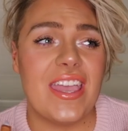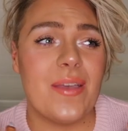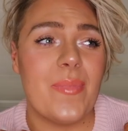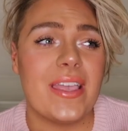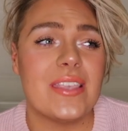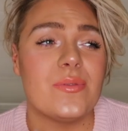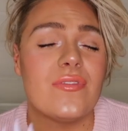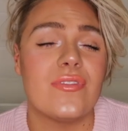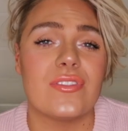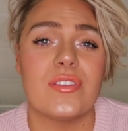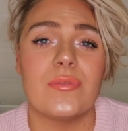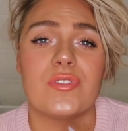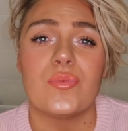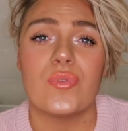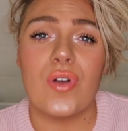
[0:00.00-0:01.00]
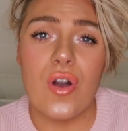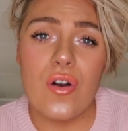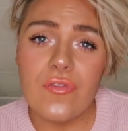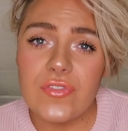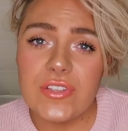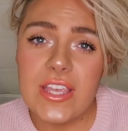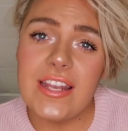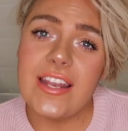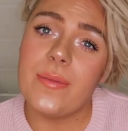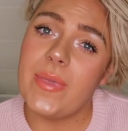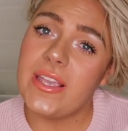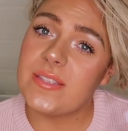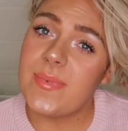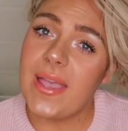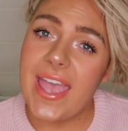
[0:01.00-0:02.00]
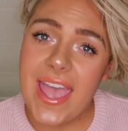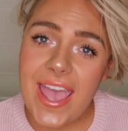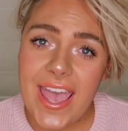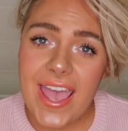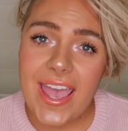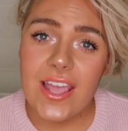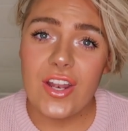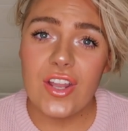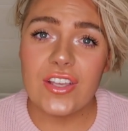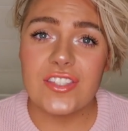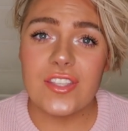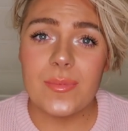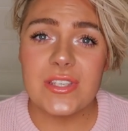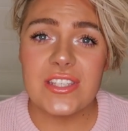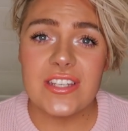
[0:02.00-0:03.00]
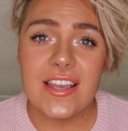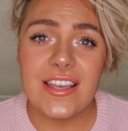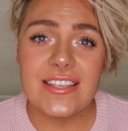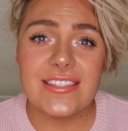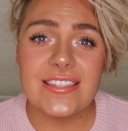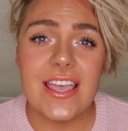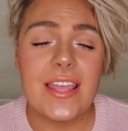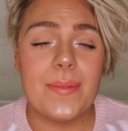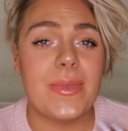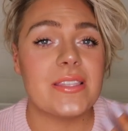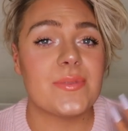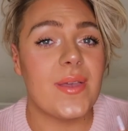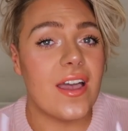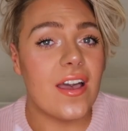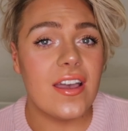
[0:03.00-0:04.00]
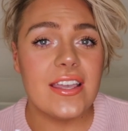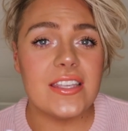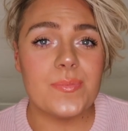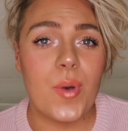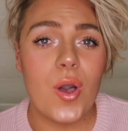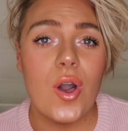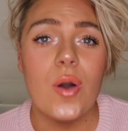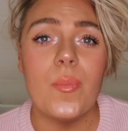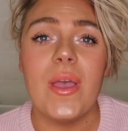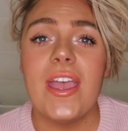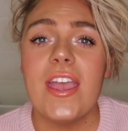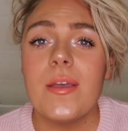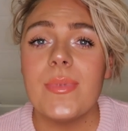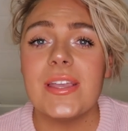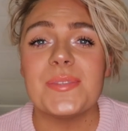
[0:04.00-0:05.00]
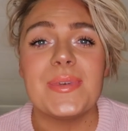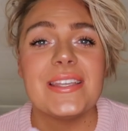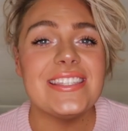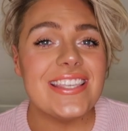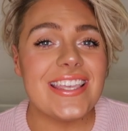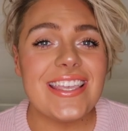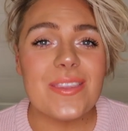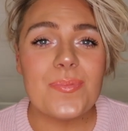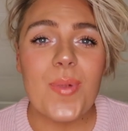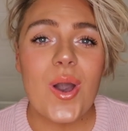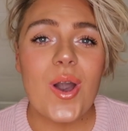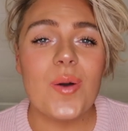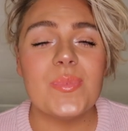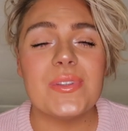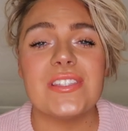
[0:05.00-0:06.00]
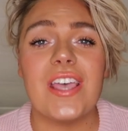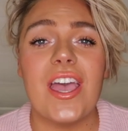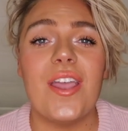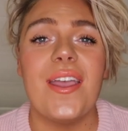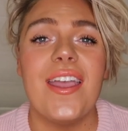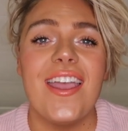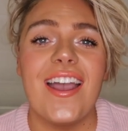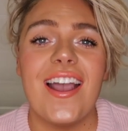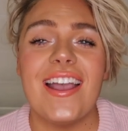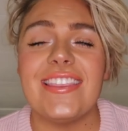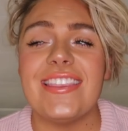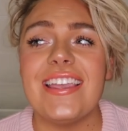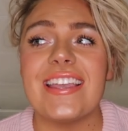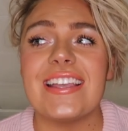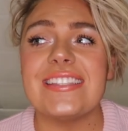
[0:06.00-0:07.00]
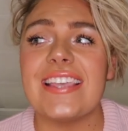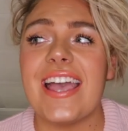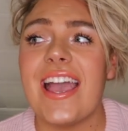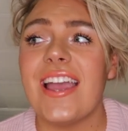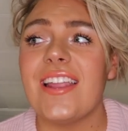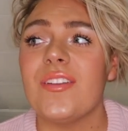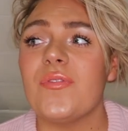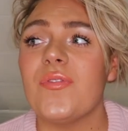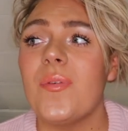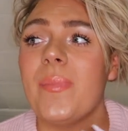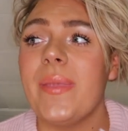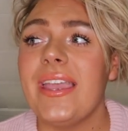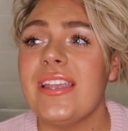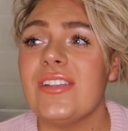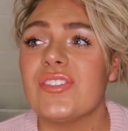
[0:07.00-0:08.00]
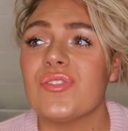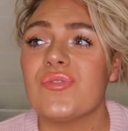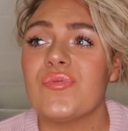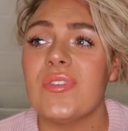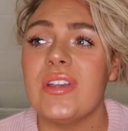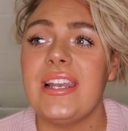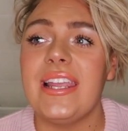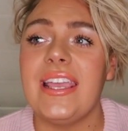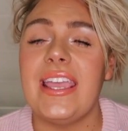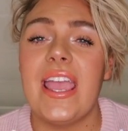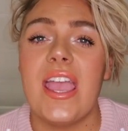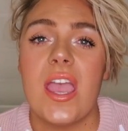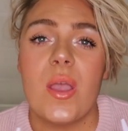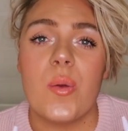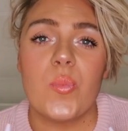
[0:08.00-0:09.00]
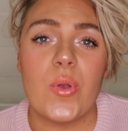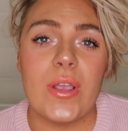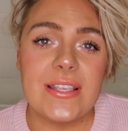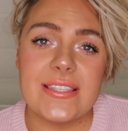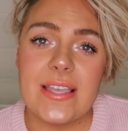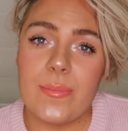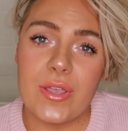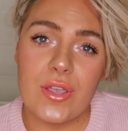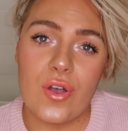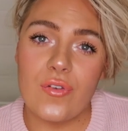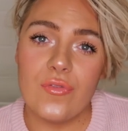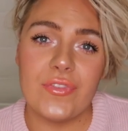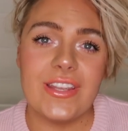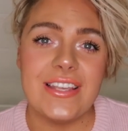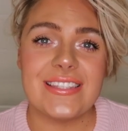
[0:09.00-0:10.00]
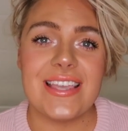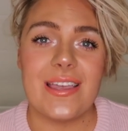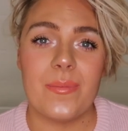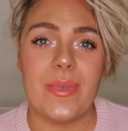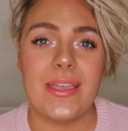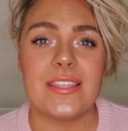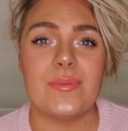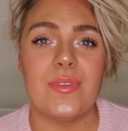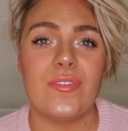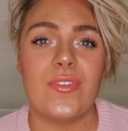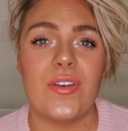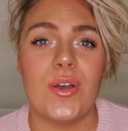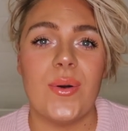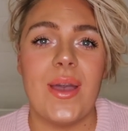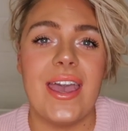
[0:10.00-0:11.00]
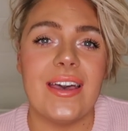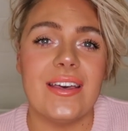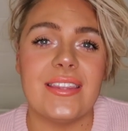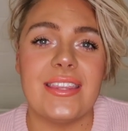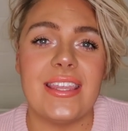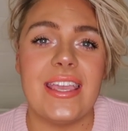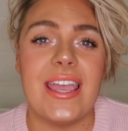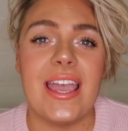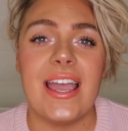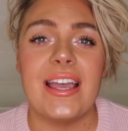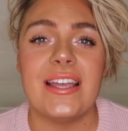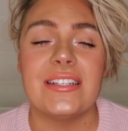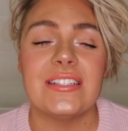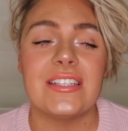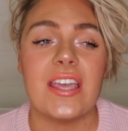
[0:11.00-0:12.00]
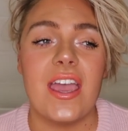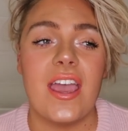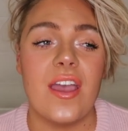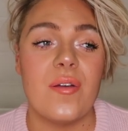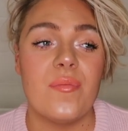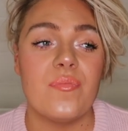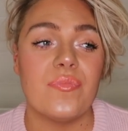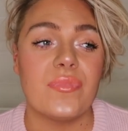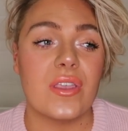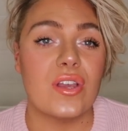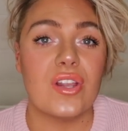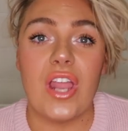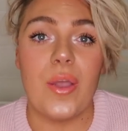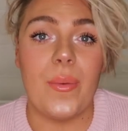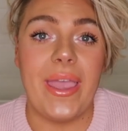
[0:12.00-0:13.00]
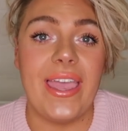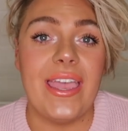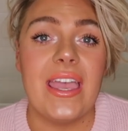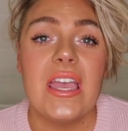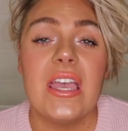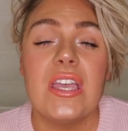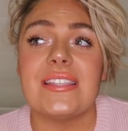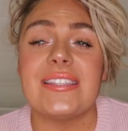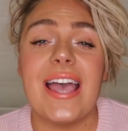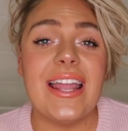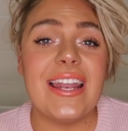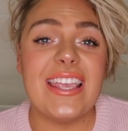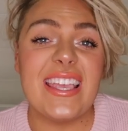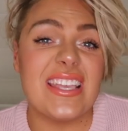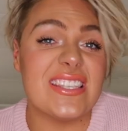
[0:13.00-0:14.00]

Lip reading: It makes me feel so much more confident. It makes my hair look so much nicer. It makes my eyes pop, makes my teeth pop. So I think a tan for me just really brings out my confidence and makes me feel healthy and glowy. Tanning